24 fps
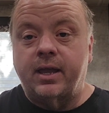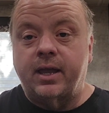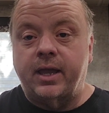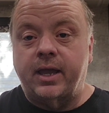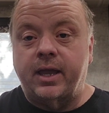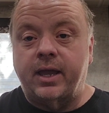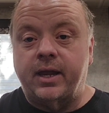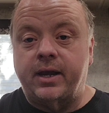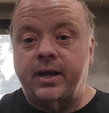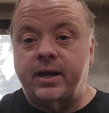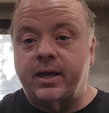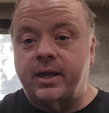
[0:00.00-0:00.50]

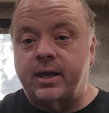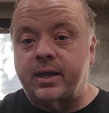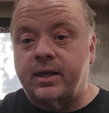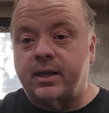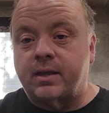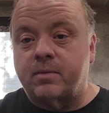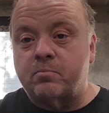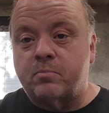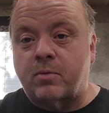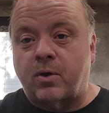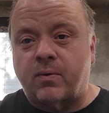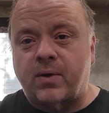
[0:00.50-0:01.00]
And
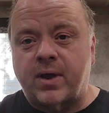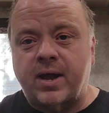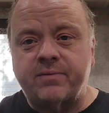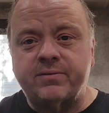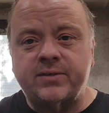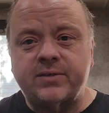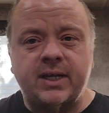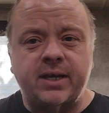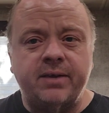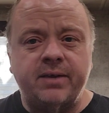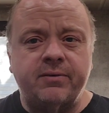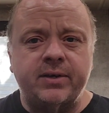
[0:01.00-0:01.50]
my
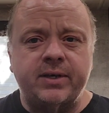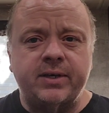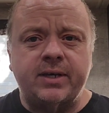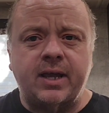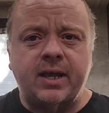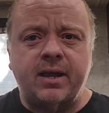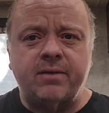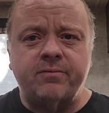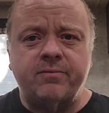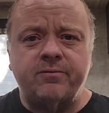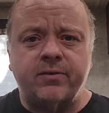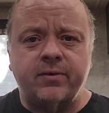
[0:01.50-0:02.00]
wife's leaving
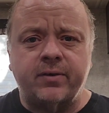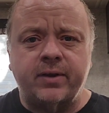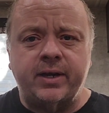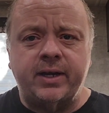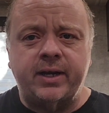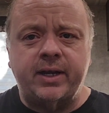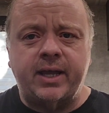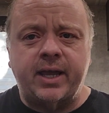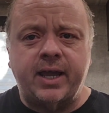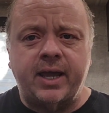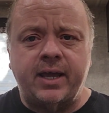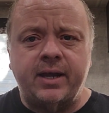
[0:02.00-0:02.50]
town for
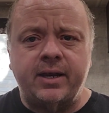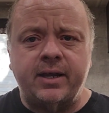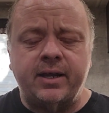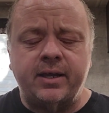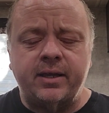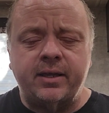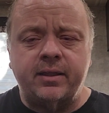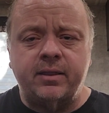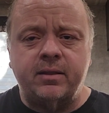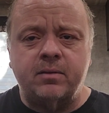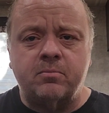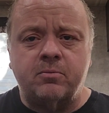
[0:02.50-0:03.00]

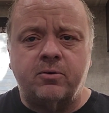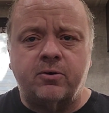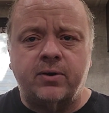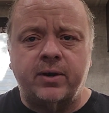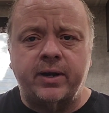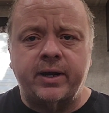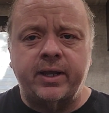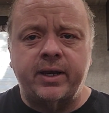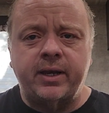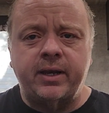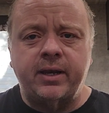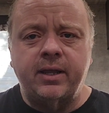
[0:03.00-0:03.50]
Indiana in the
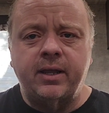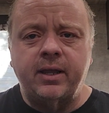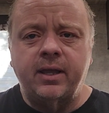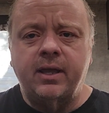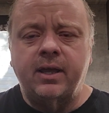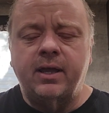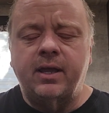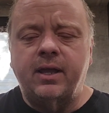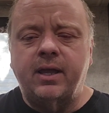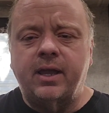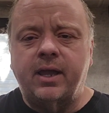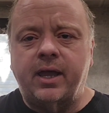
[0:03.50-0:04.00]
morning.
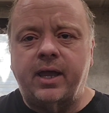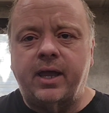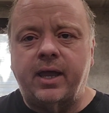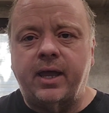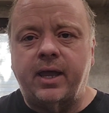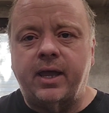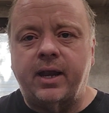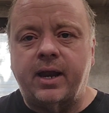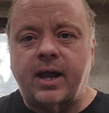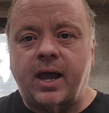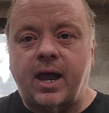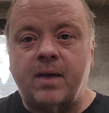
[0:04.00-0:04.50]

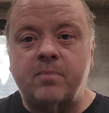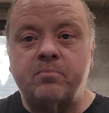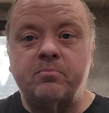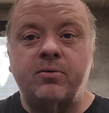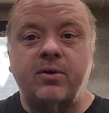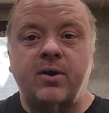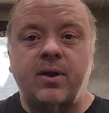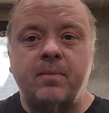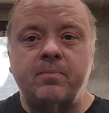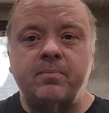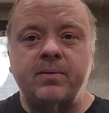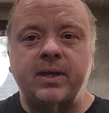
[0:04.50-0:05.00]
And I'm
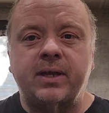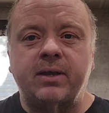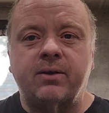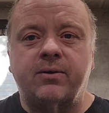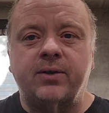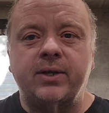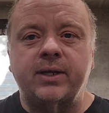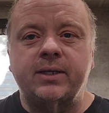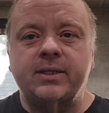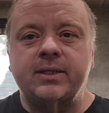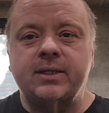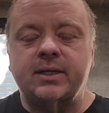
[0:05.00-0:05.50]
probably
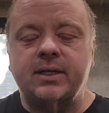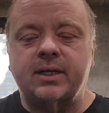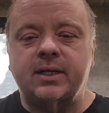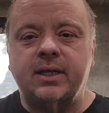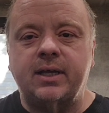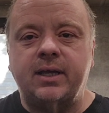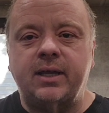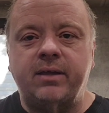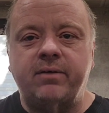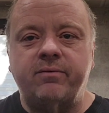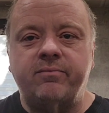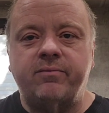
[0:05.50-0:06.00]
going to
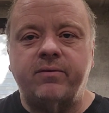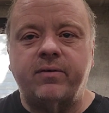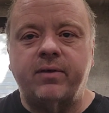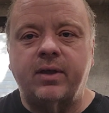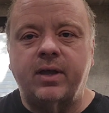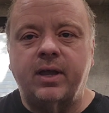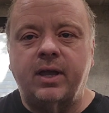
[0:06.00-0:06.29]
leave